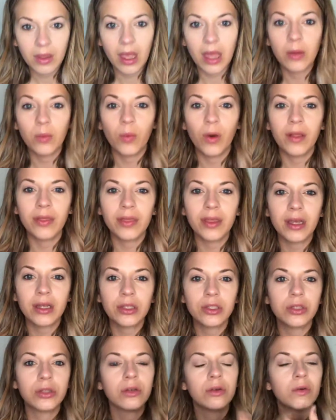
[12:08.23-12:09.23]
And one thing
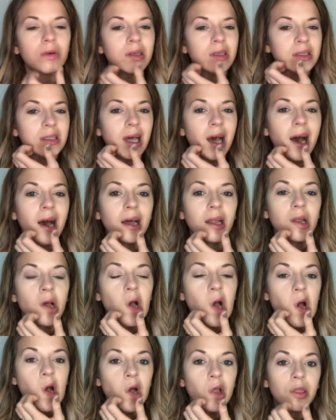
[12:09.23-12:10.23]
too is that
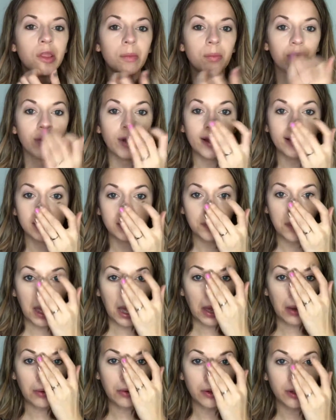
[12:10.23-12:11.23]
the pressed
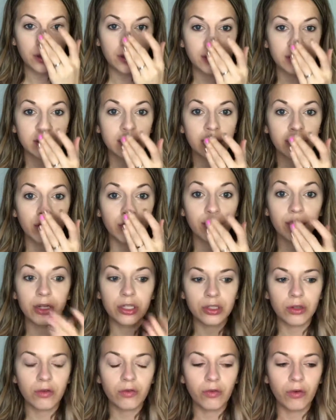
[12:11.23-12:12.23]
powders, the
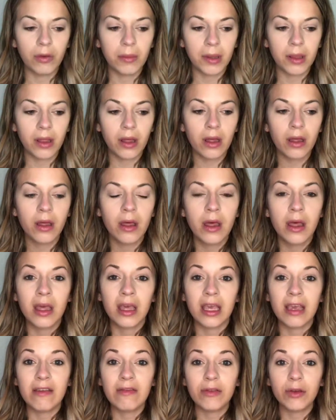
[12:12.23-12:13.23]
original formula,
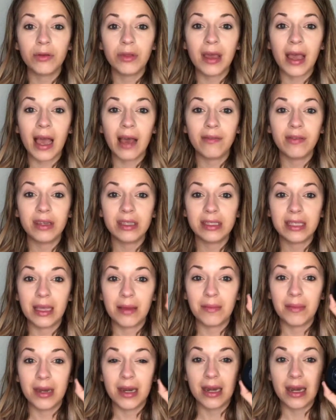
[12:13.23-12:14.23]
even though they have the
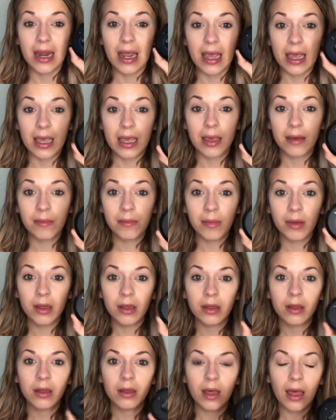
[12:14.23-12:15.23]
same name
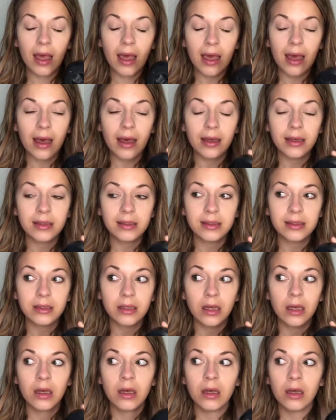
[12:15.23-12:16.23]
as
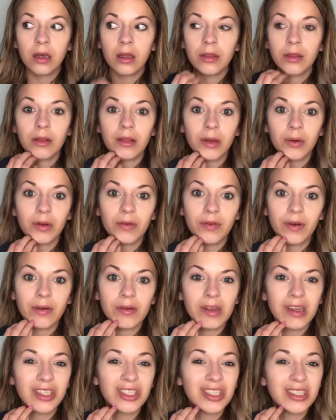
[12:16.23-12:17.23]
the liquid
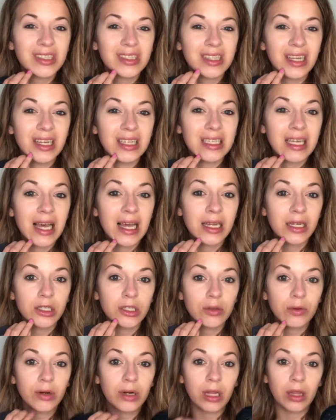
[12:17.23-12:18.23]
foundations, they tend
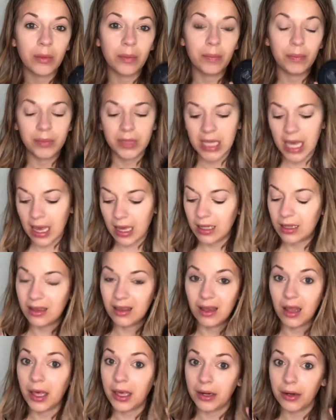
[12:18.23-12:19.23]
to run a tad
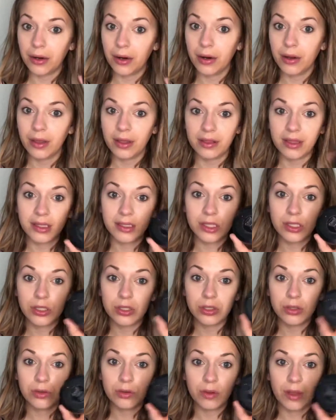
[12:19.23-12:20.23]
lighter. Like this is
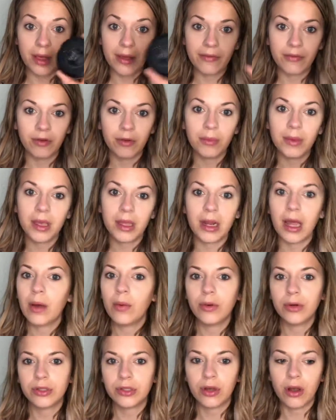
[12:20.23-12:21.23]
too light for me, and I
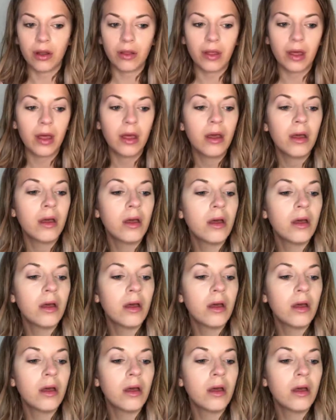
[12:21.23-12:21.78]
wear Scarlet